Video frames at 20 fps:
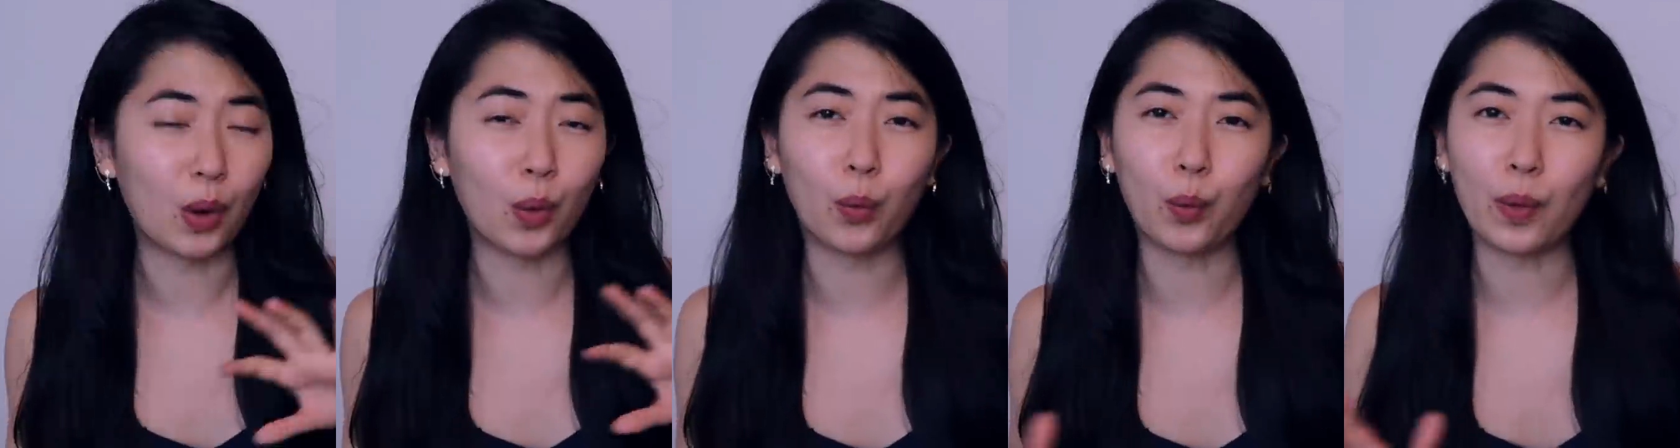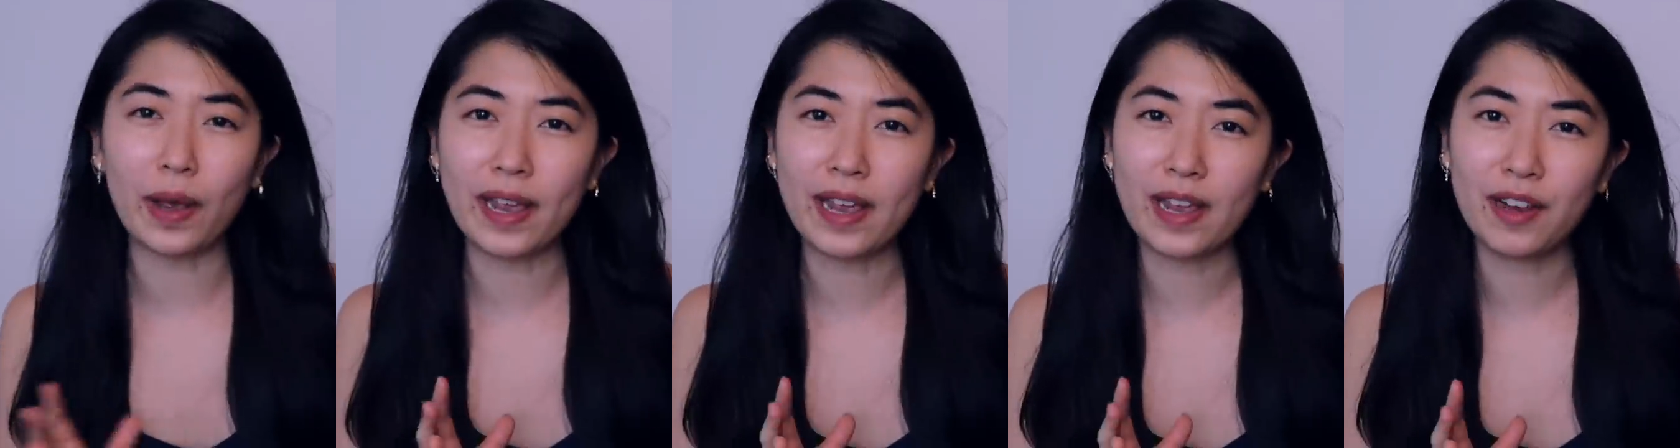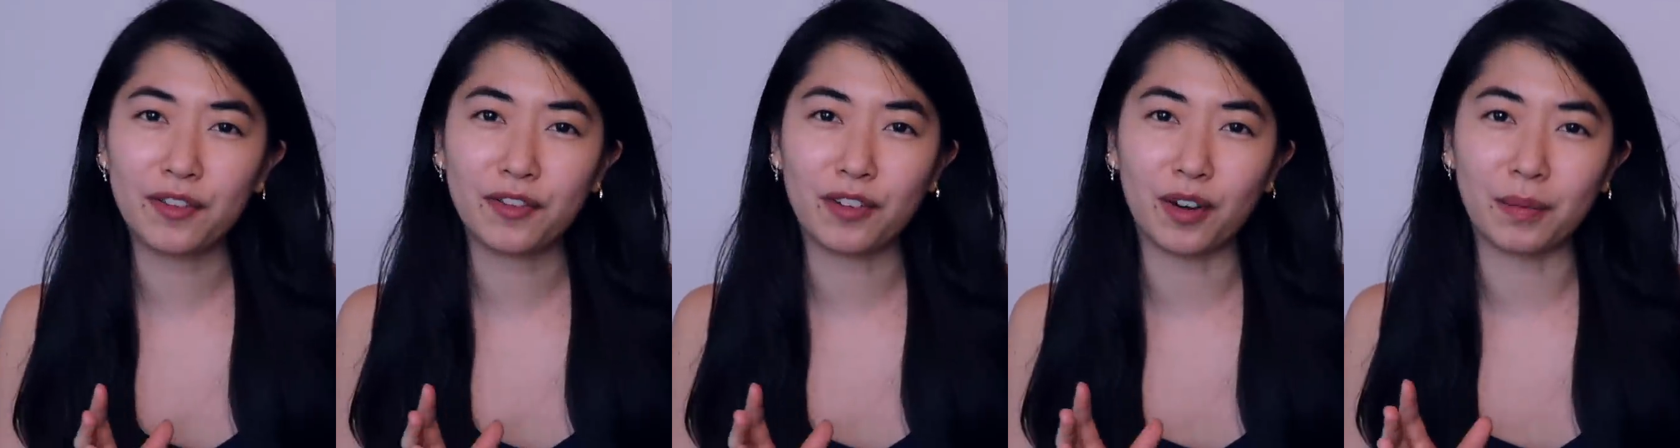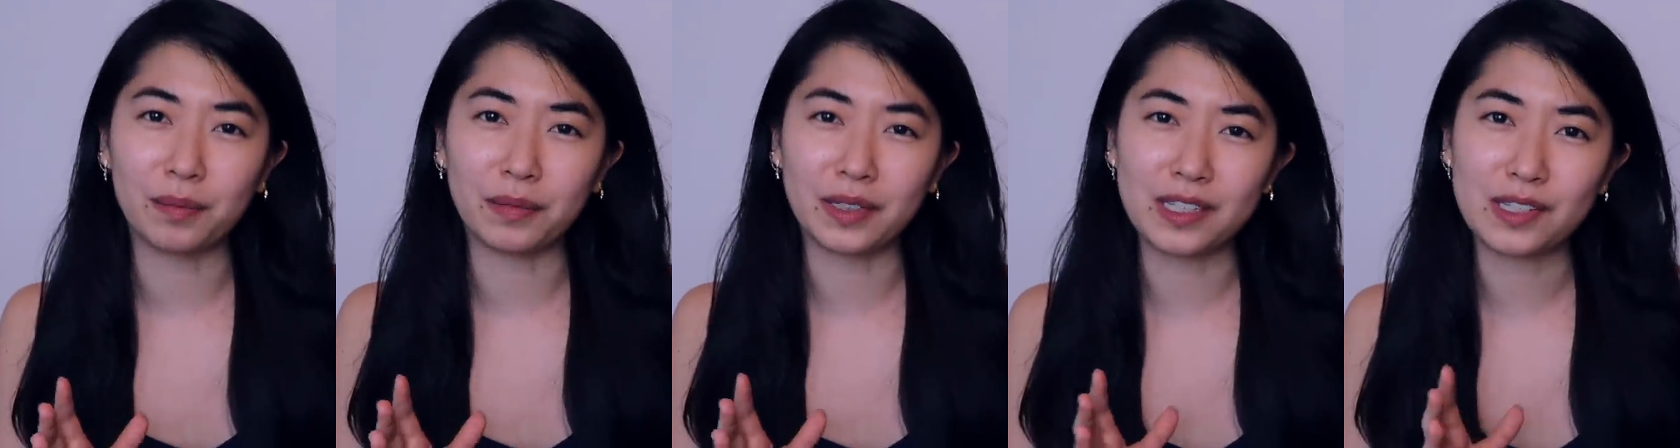away
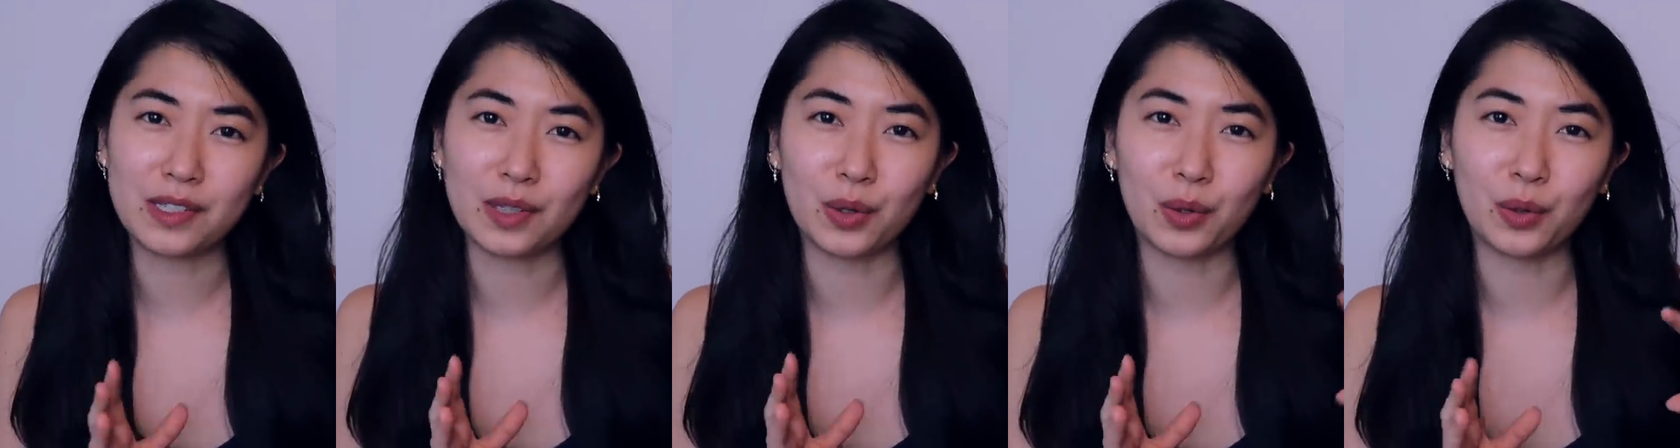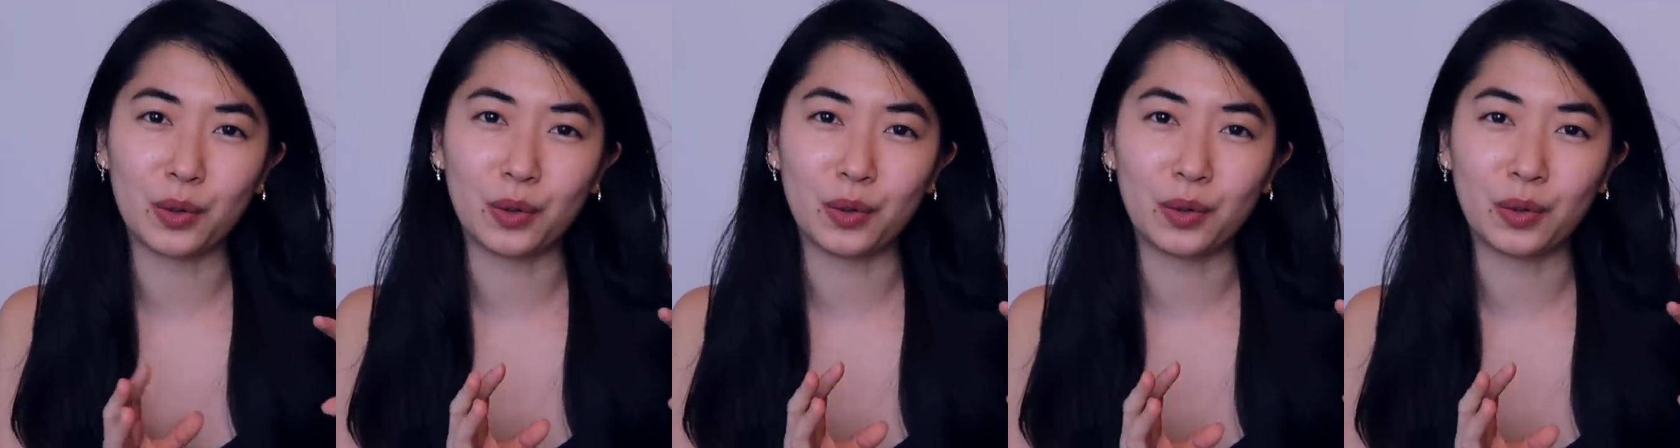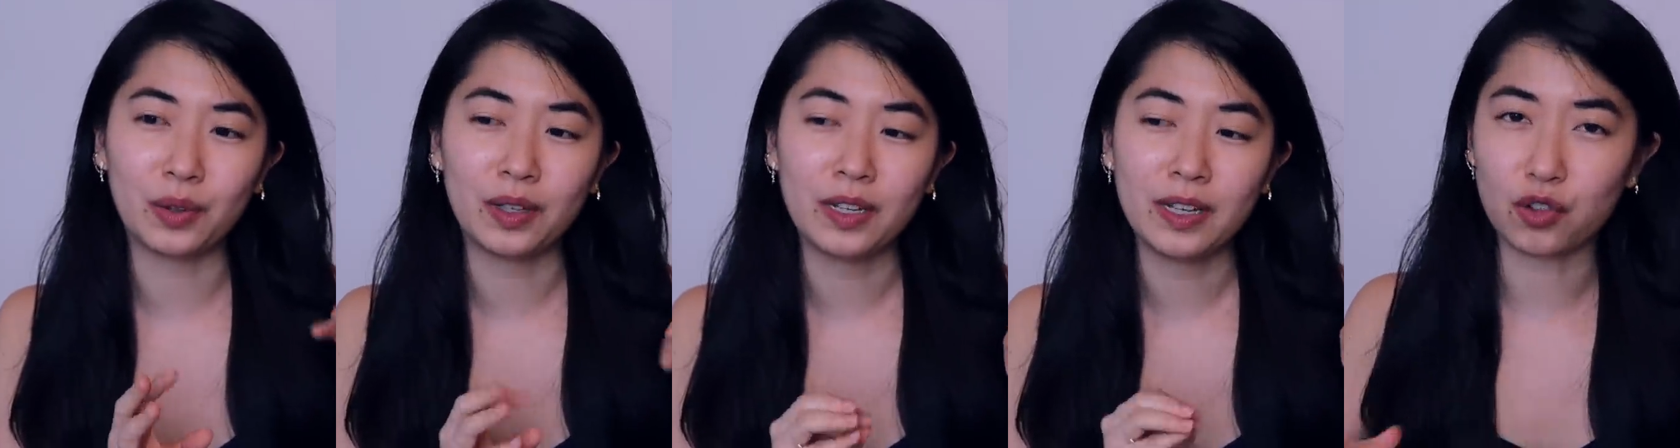from this whole